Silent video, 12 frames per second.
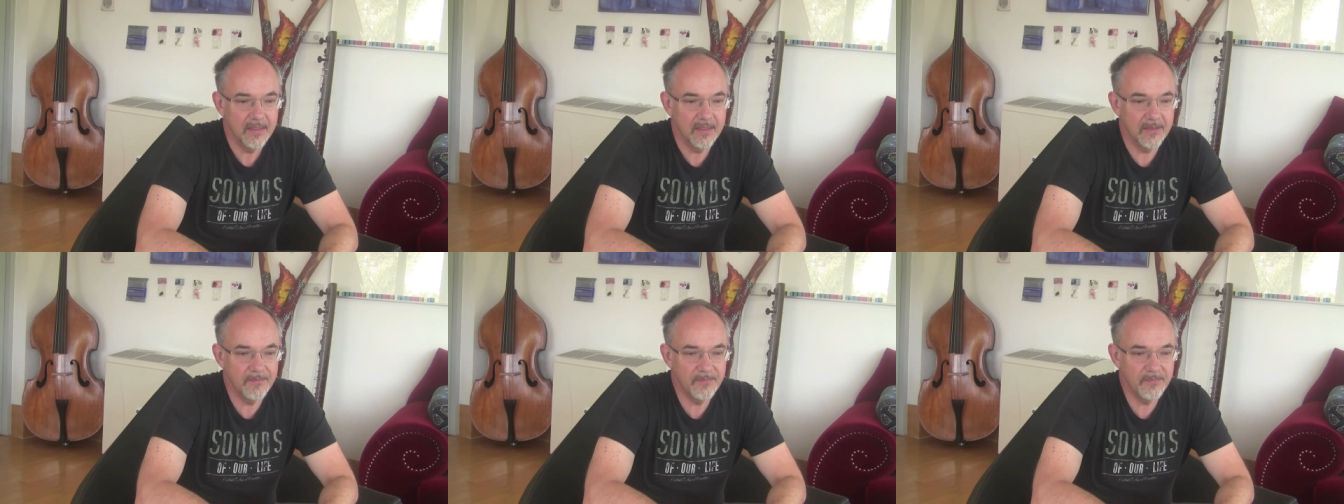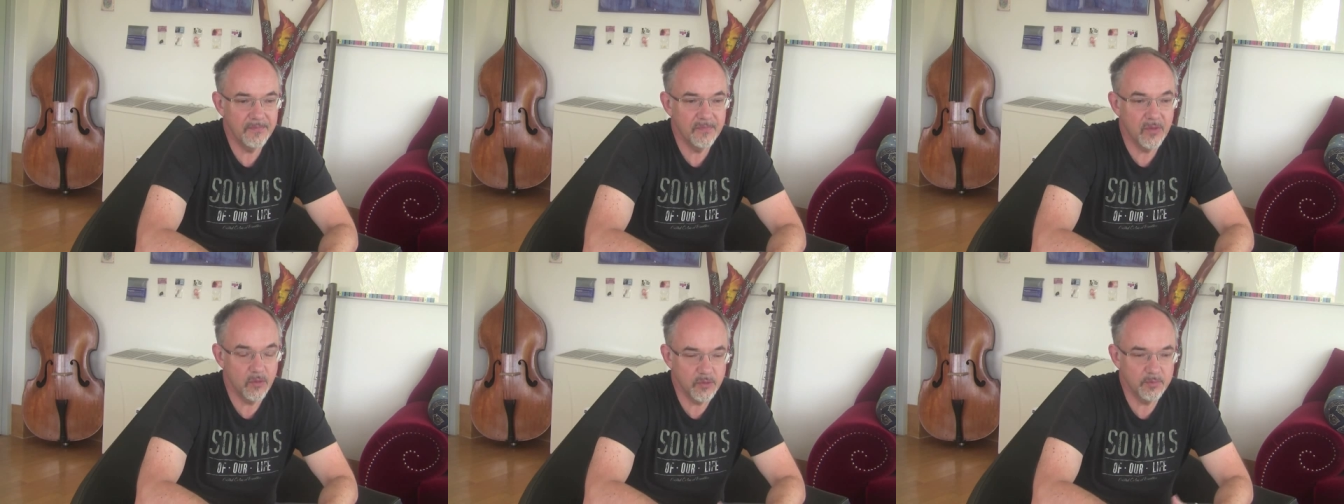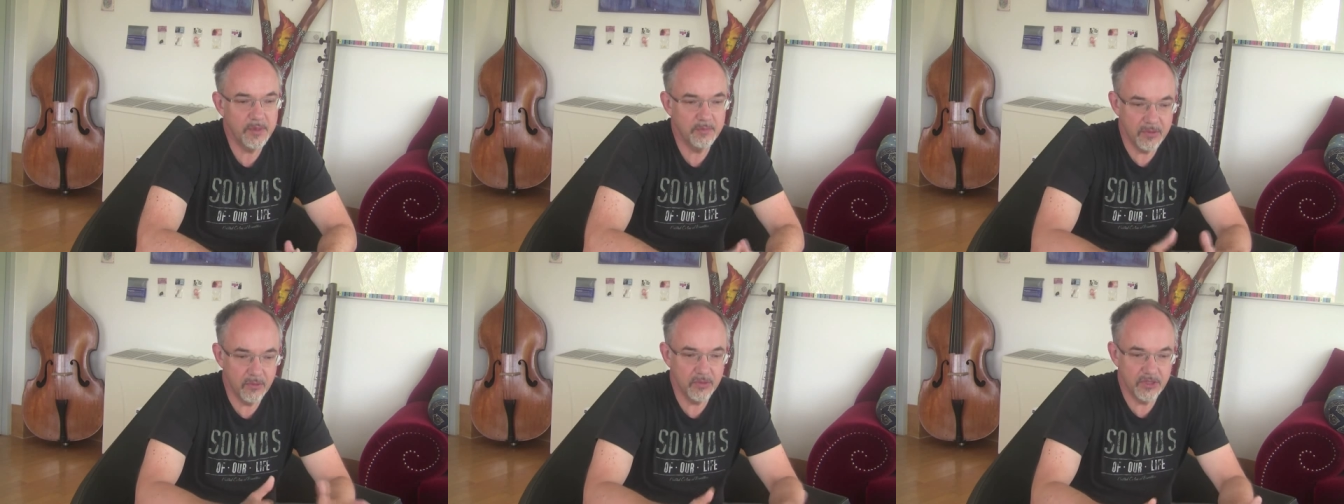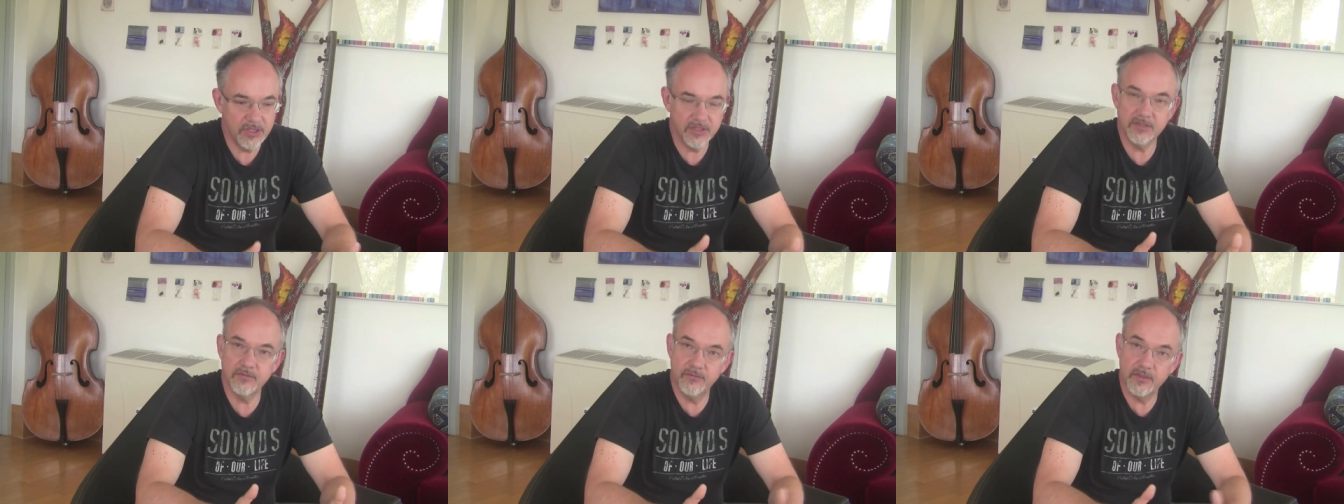um, those people who had
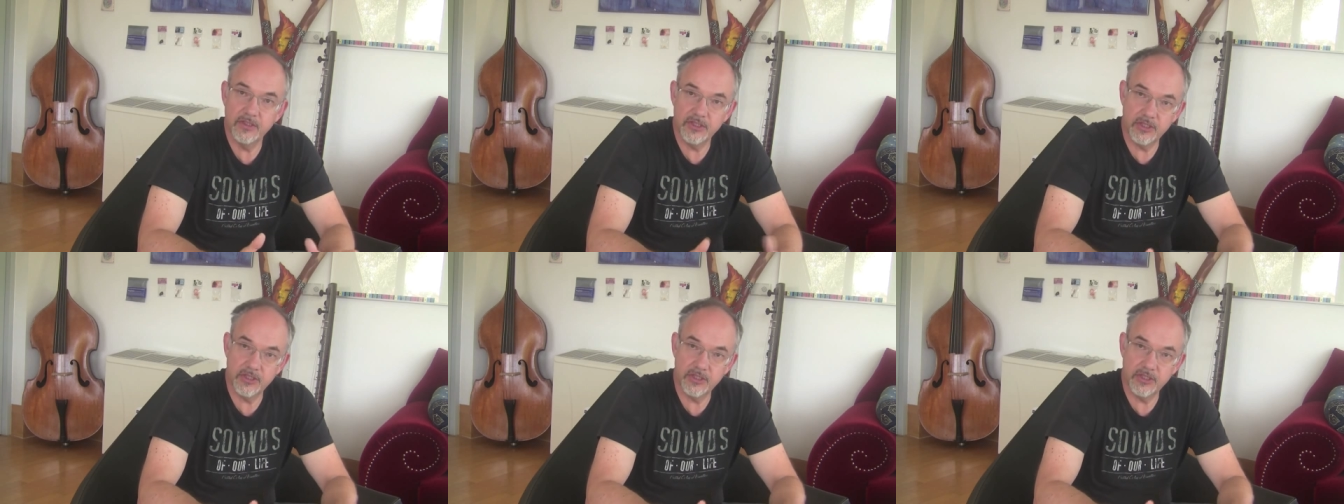just finished